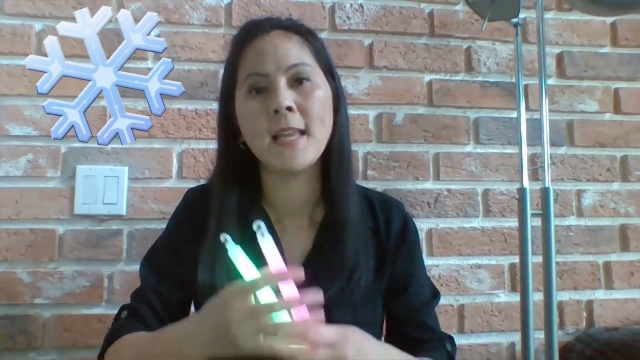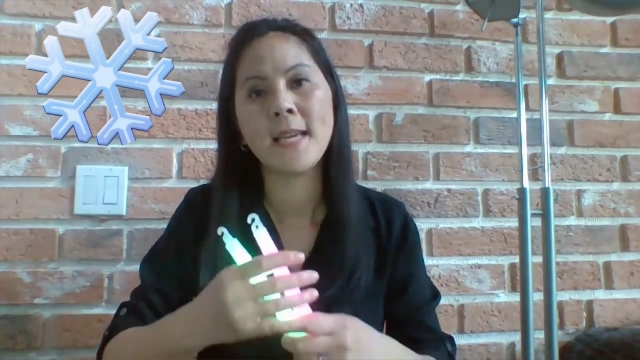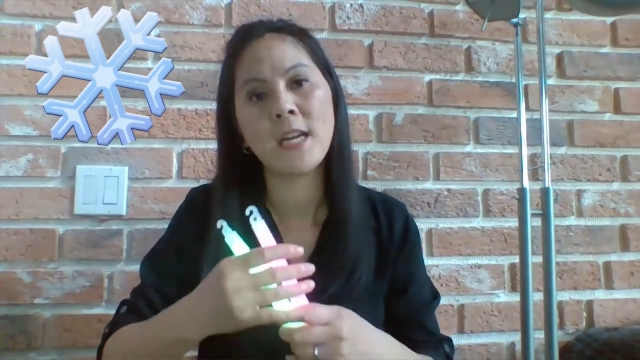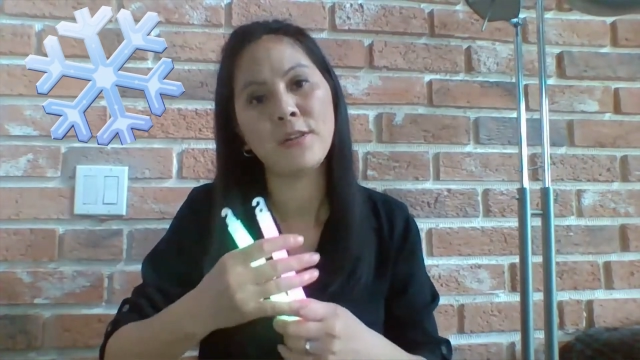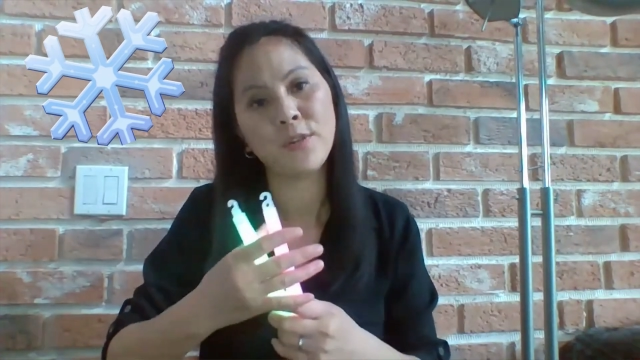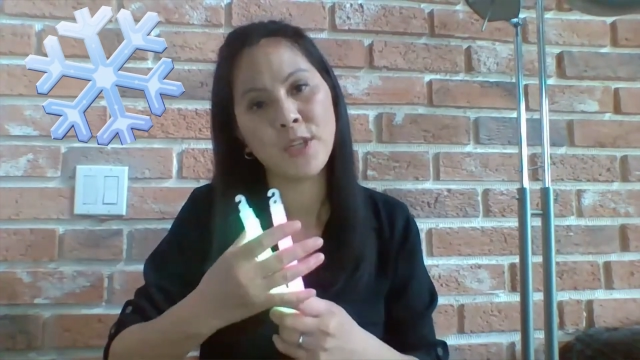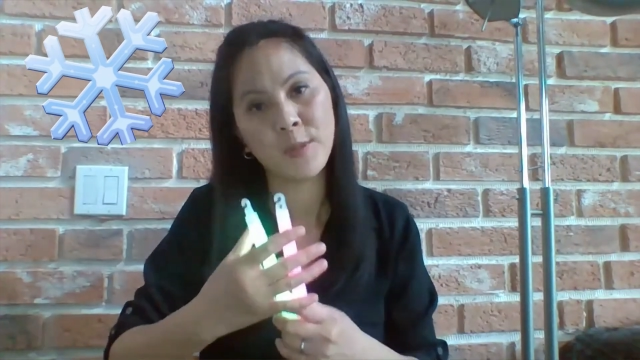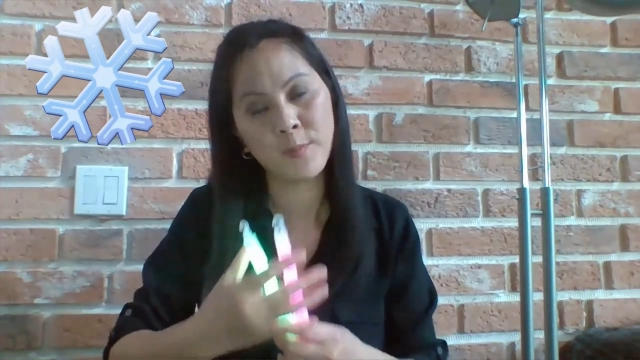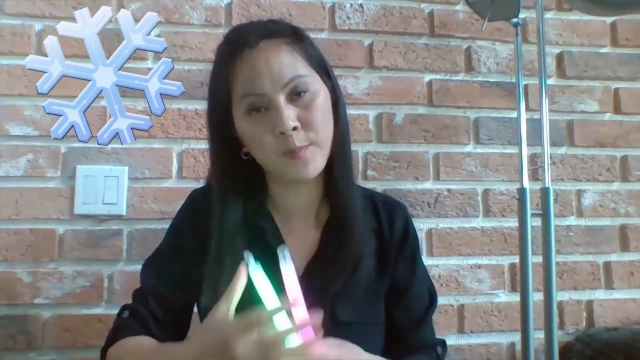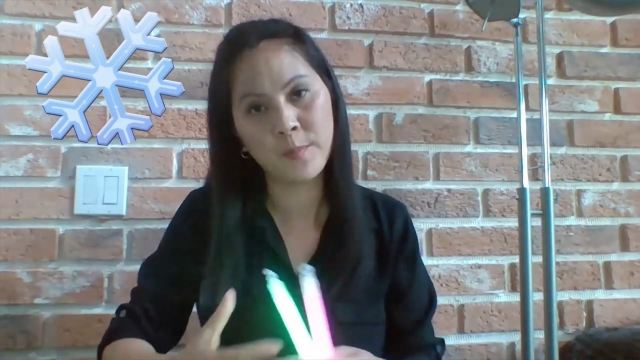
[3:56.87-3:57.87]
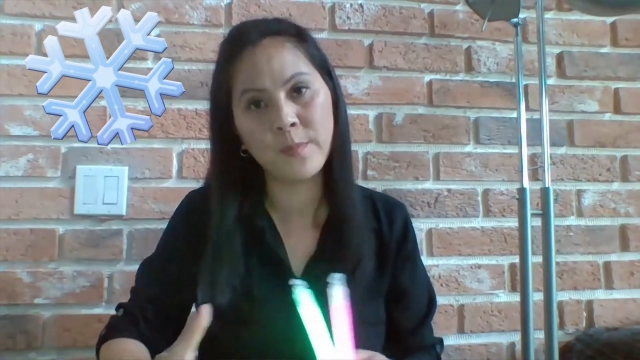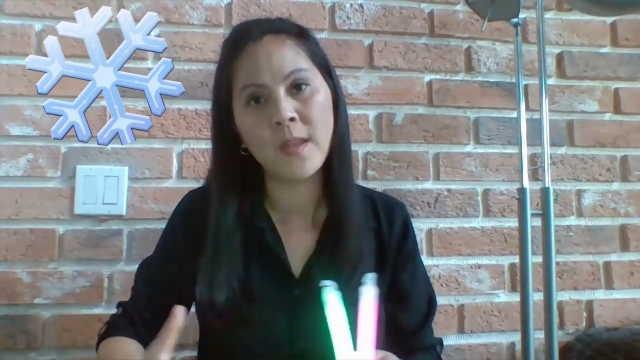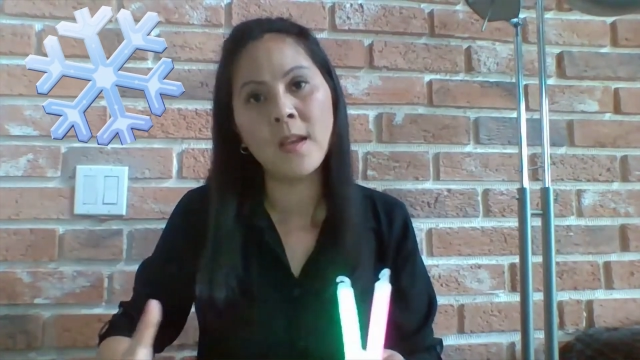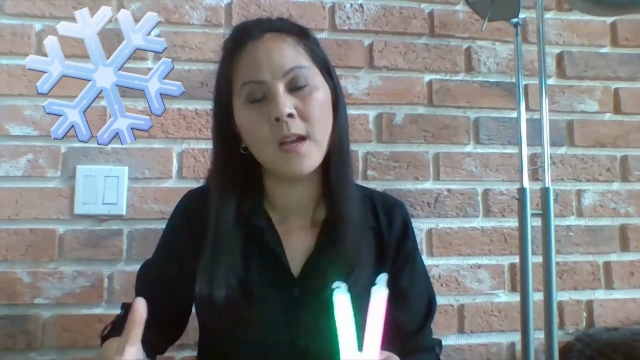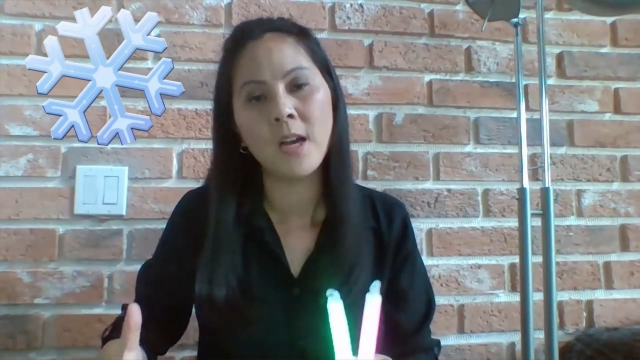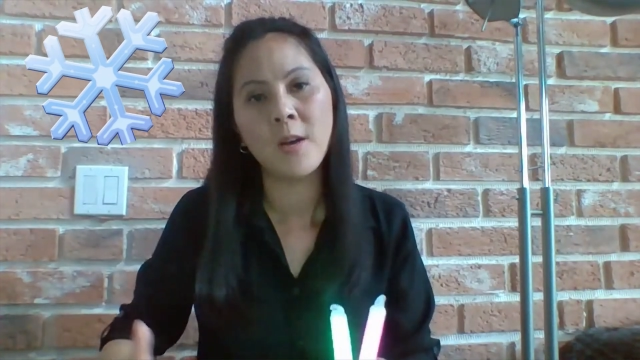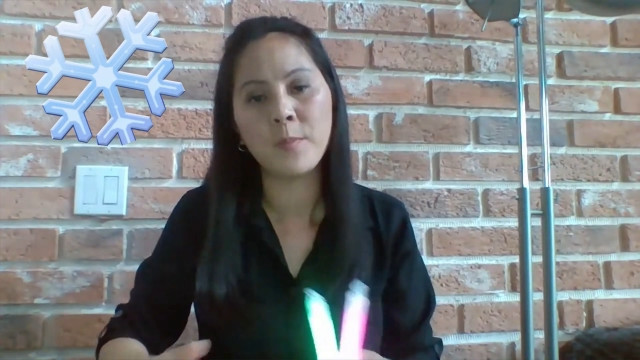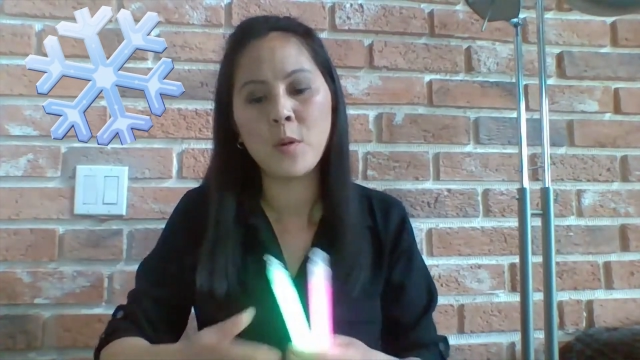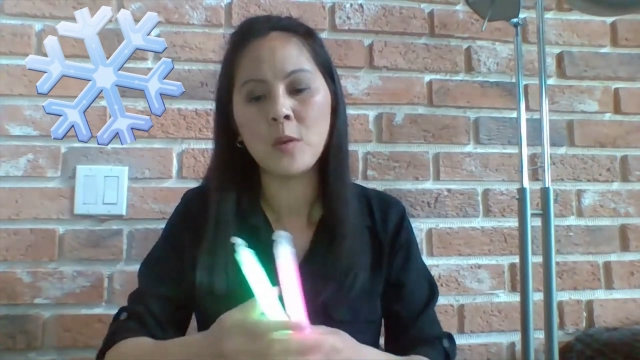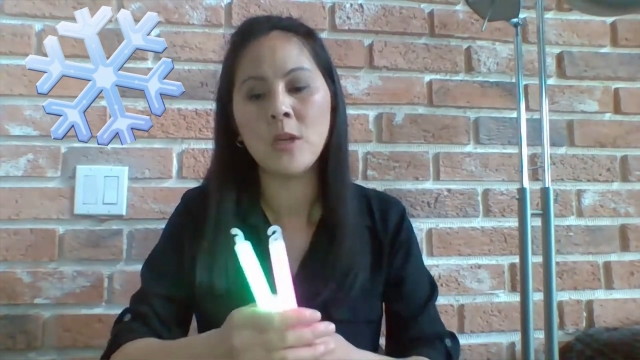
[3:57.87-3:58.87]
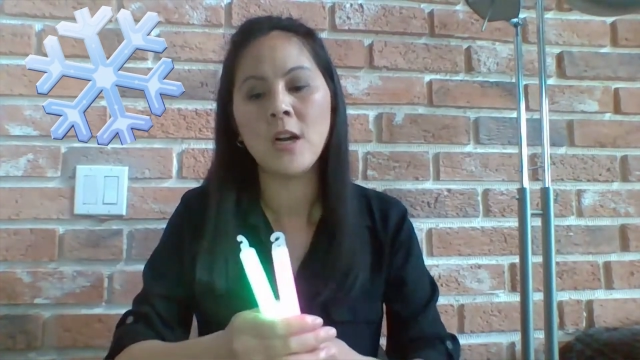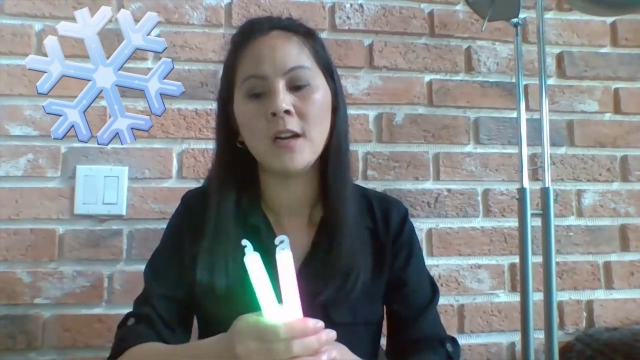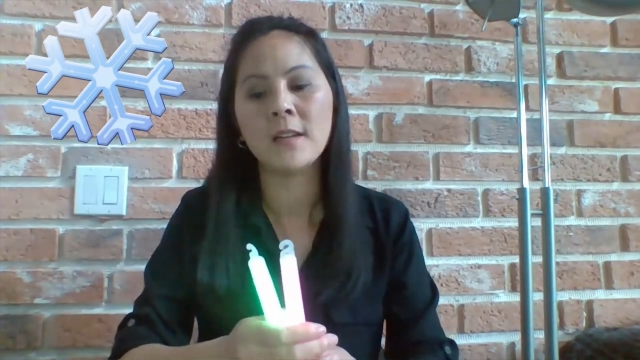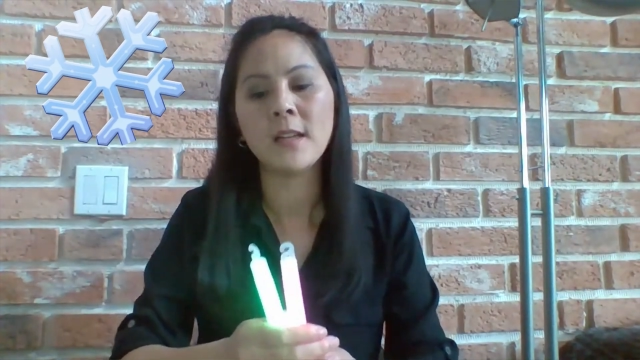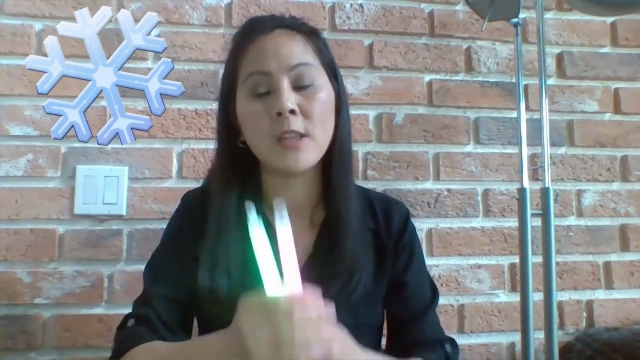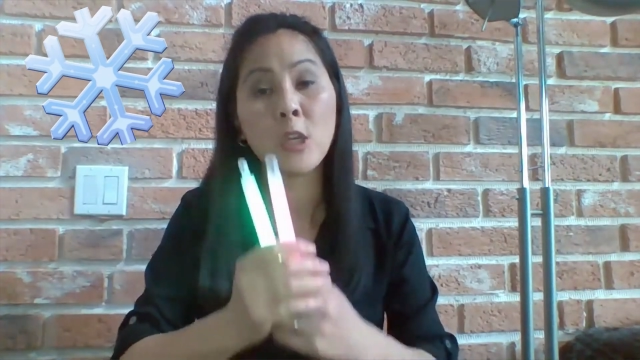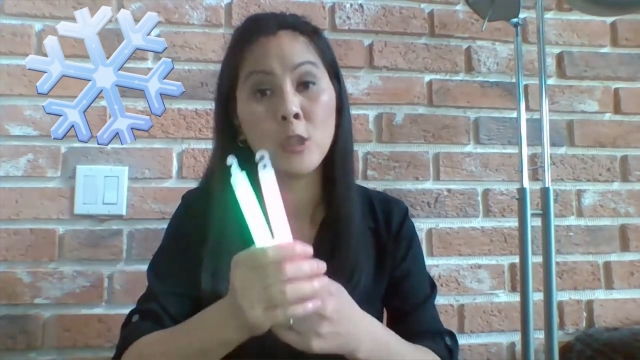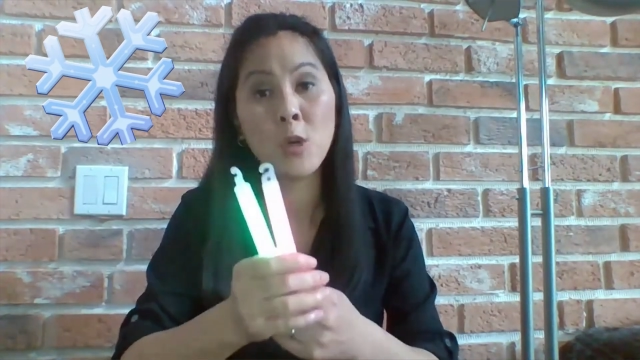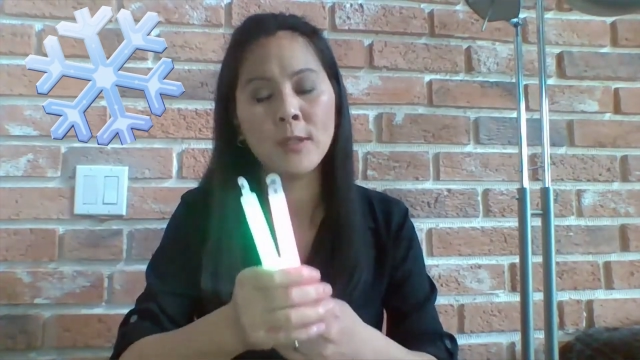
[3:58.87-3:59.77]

And that'll just um, prolong the